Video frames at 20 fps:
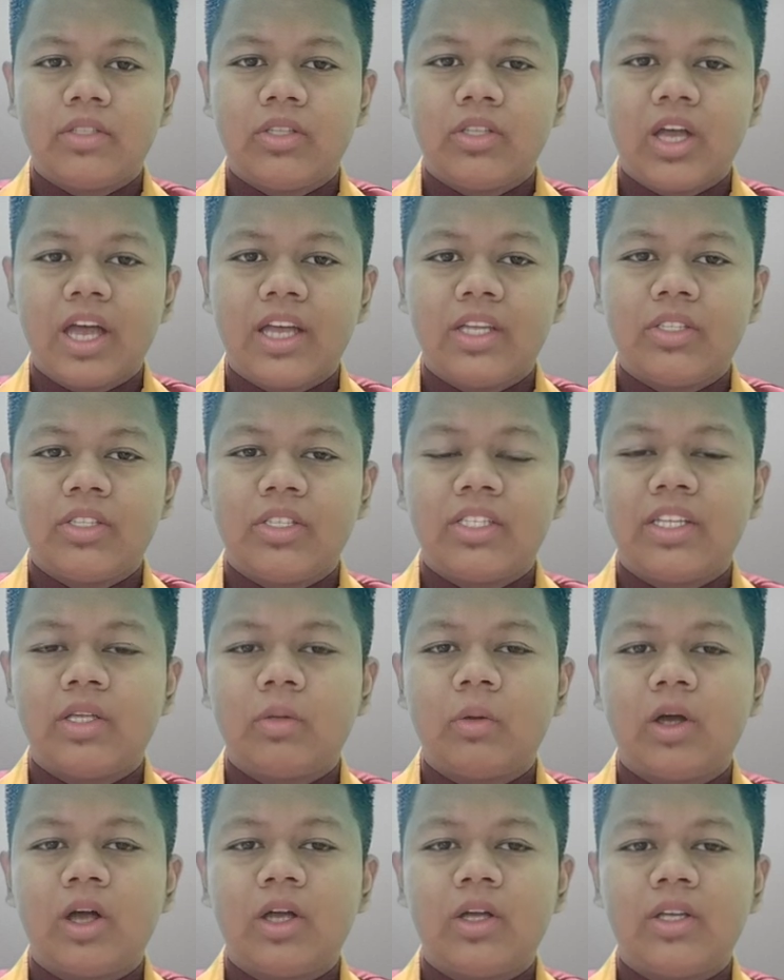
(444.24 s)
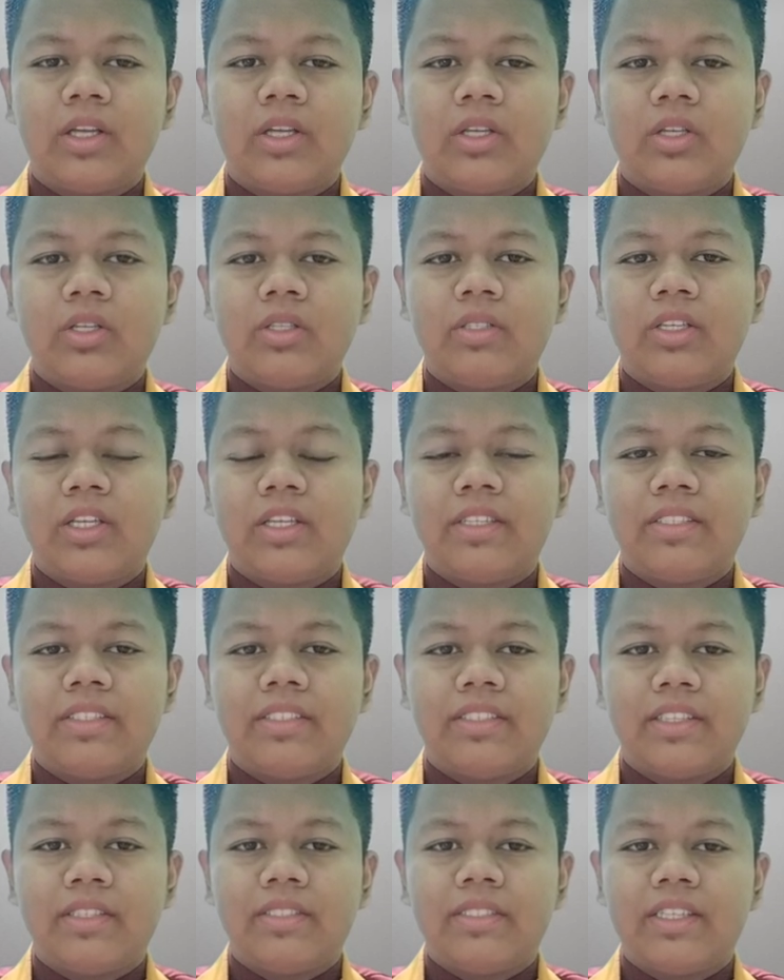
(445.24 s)
Changes in regulations can
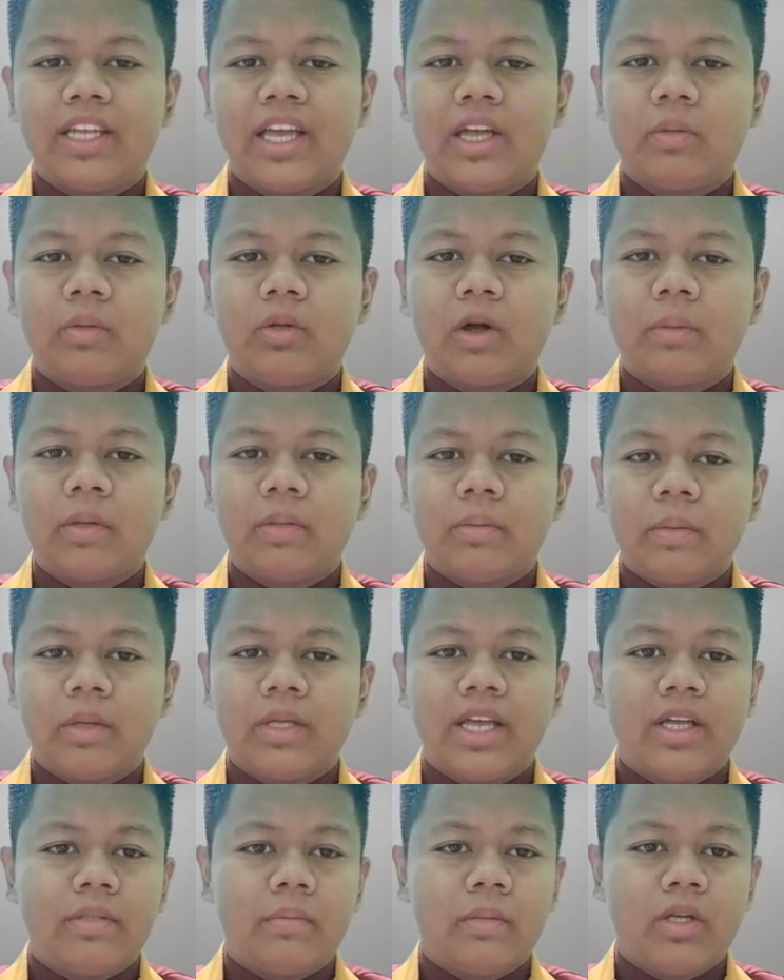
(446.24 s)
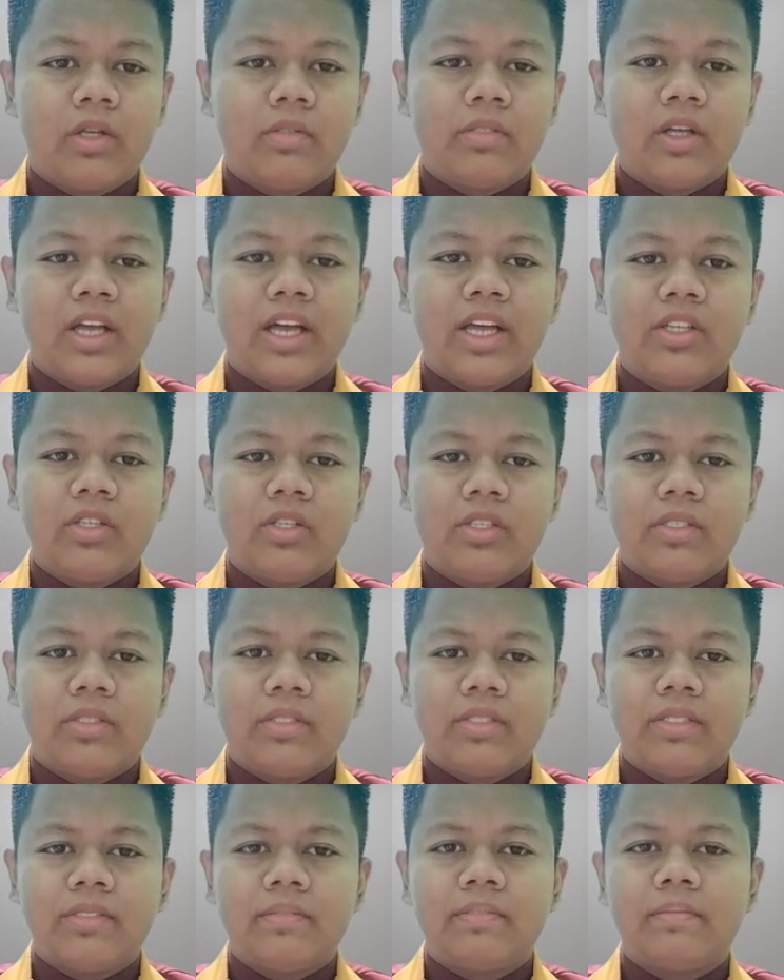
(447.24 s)
necessitate rapid plan
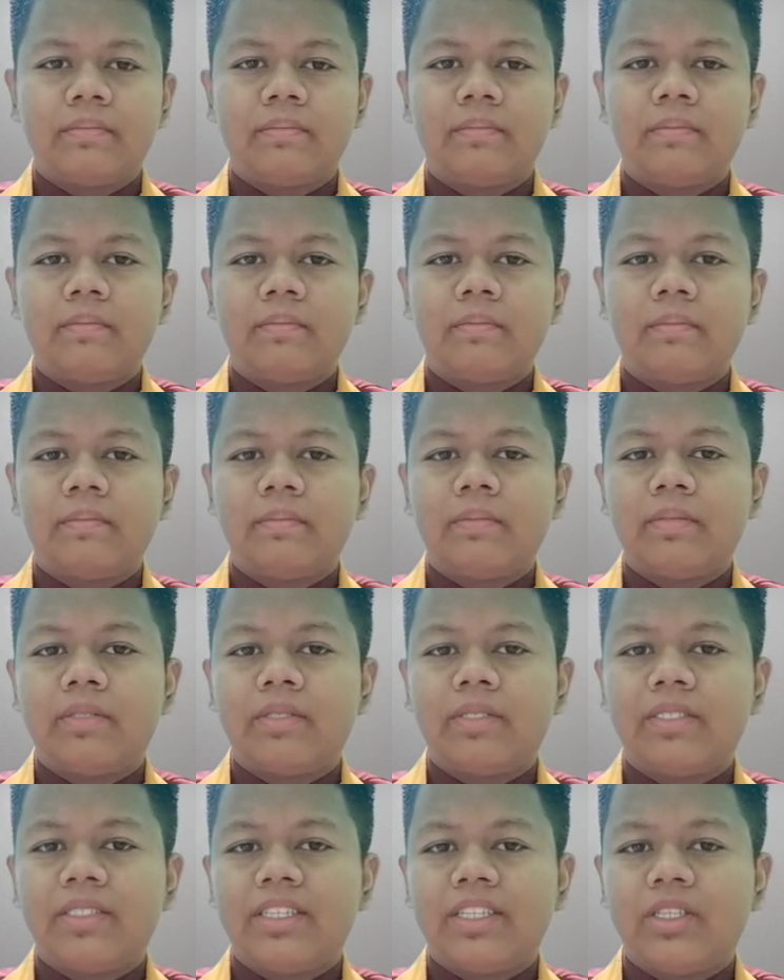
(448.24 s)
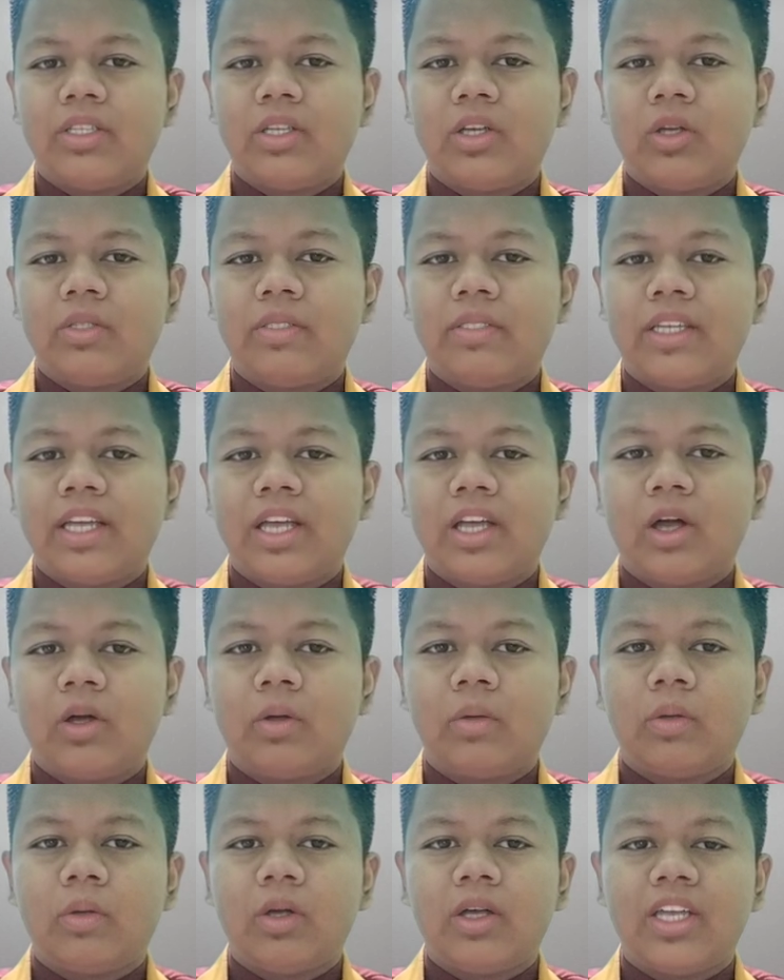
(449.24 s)
modifications. 6.
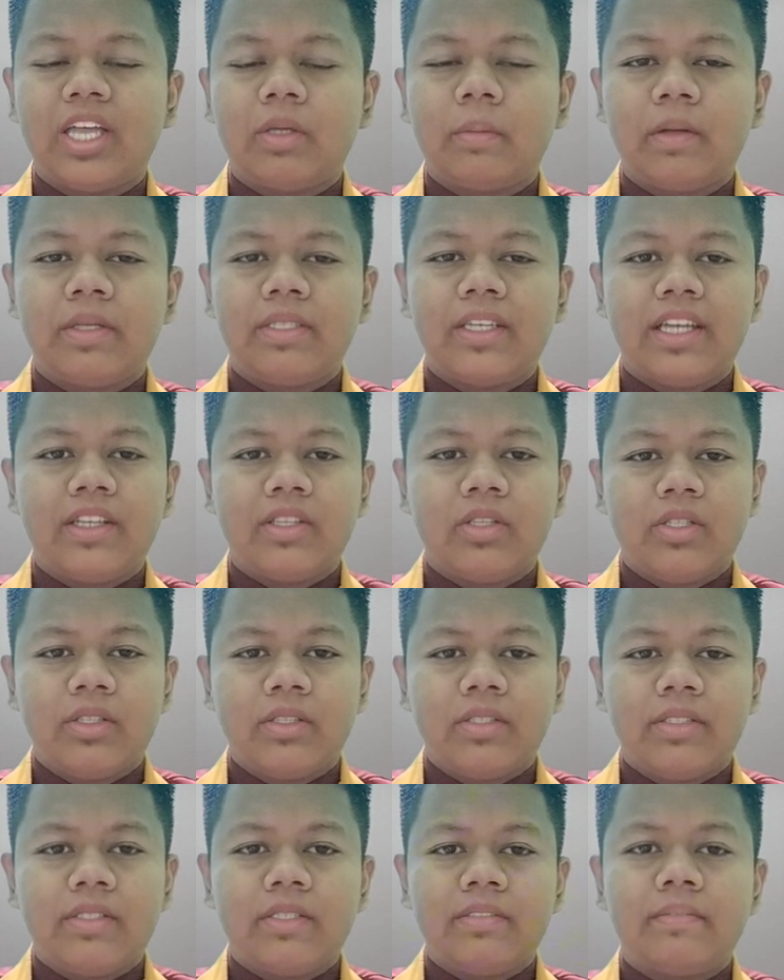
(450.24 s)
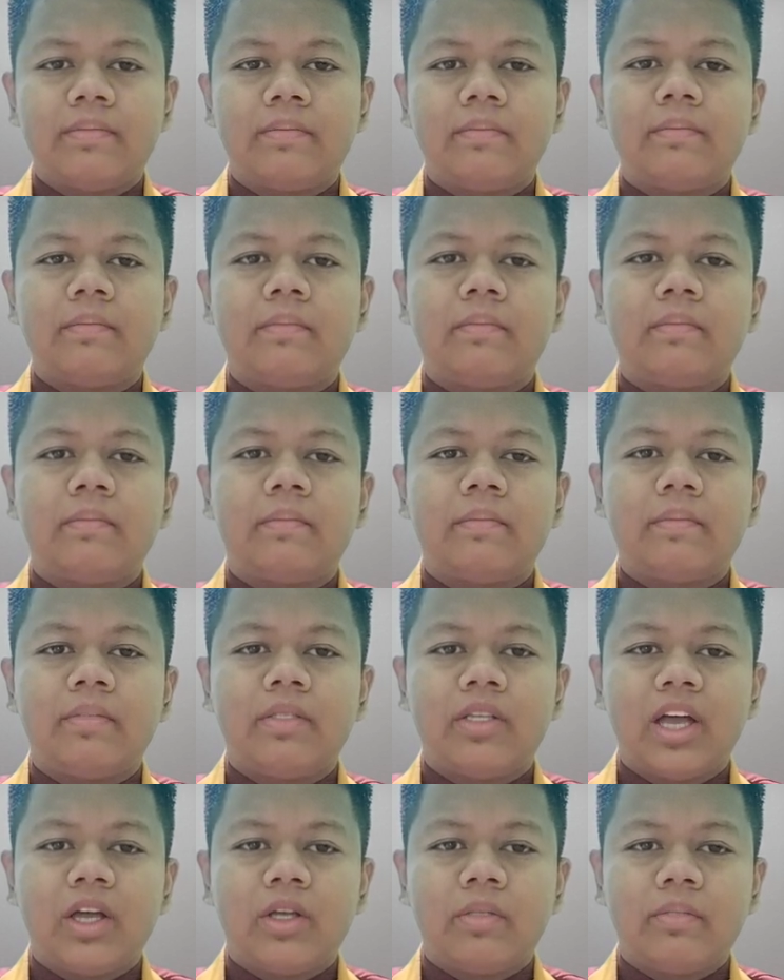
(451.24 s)
Stakeholder expectations.
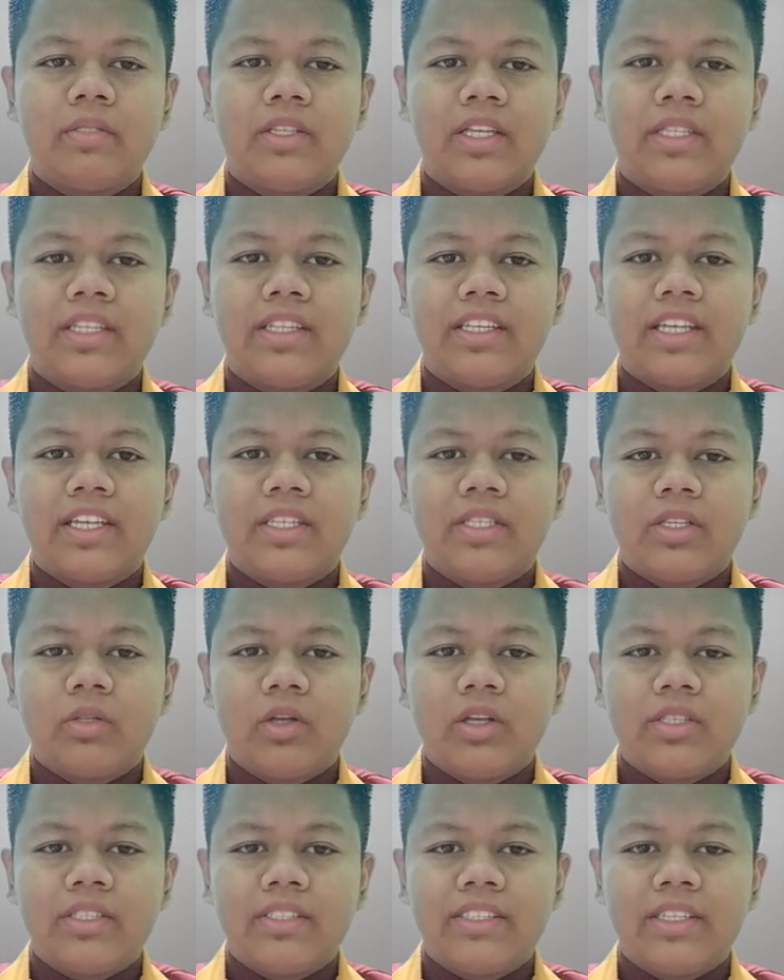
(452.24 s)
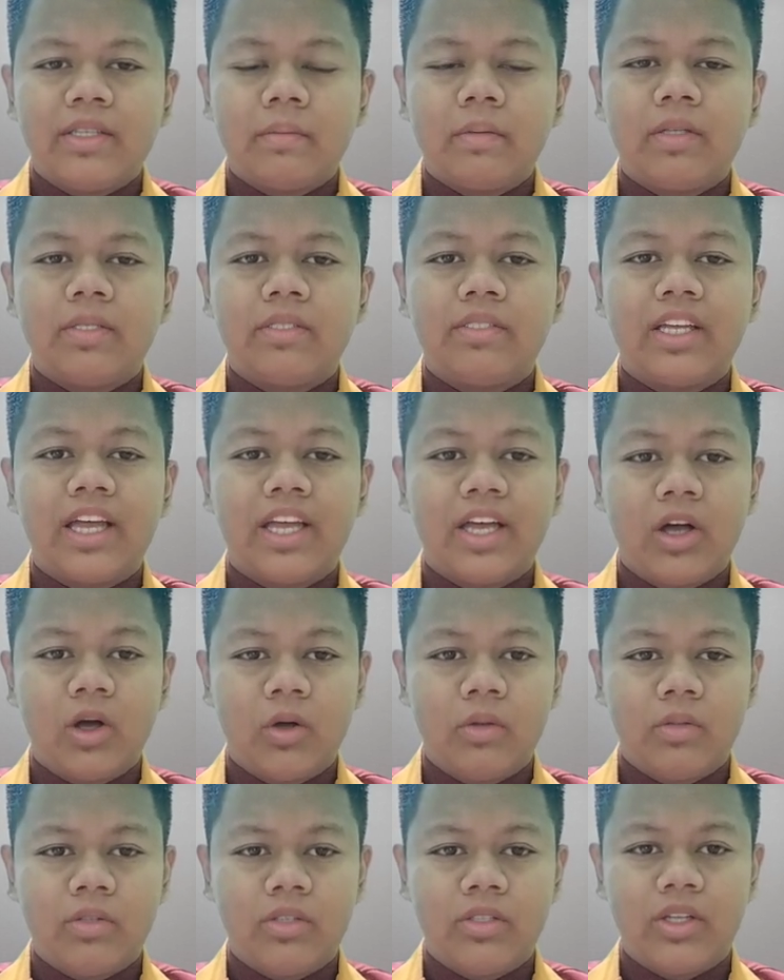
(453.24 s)
Conflicting interests among
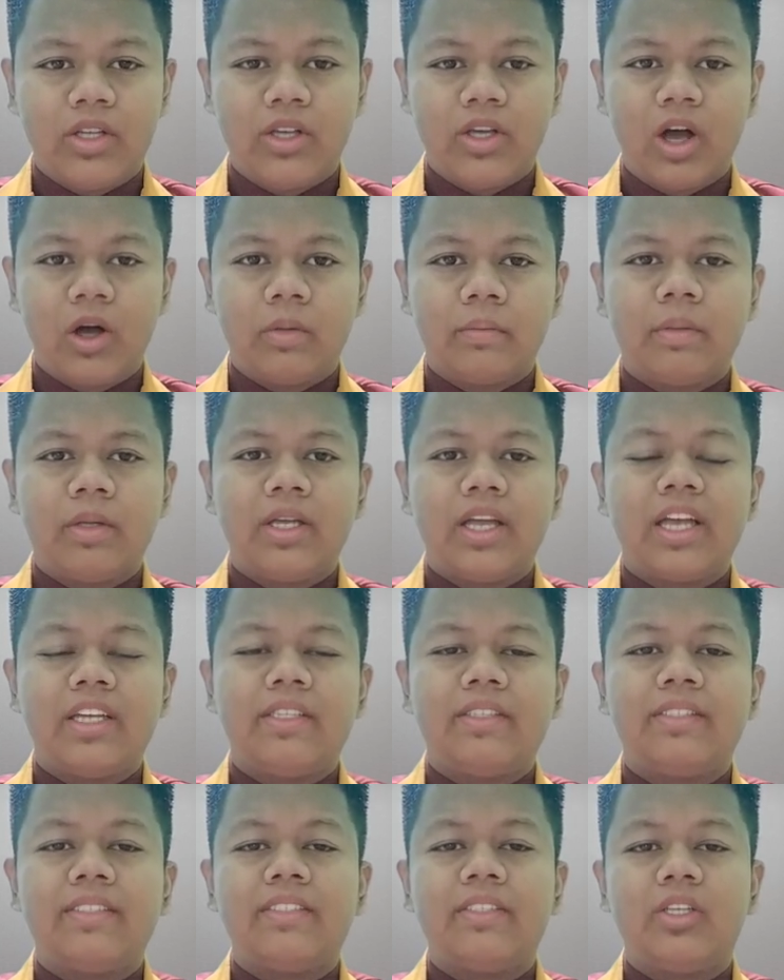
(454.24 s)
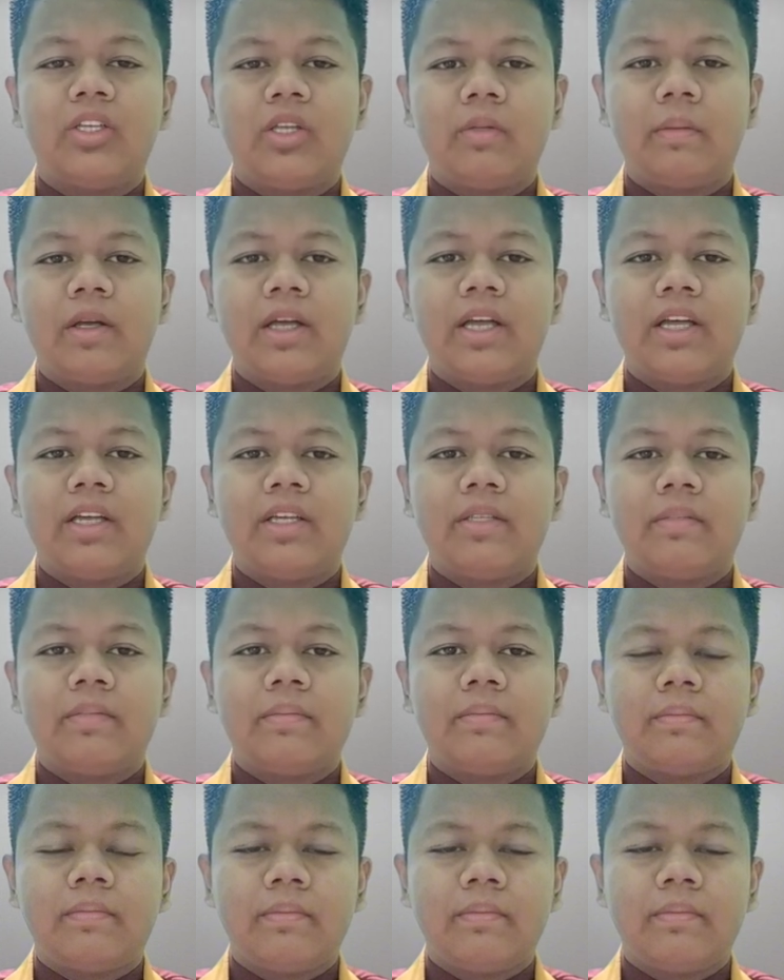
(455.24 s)
stakeholders can complicate decision-making.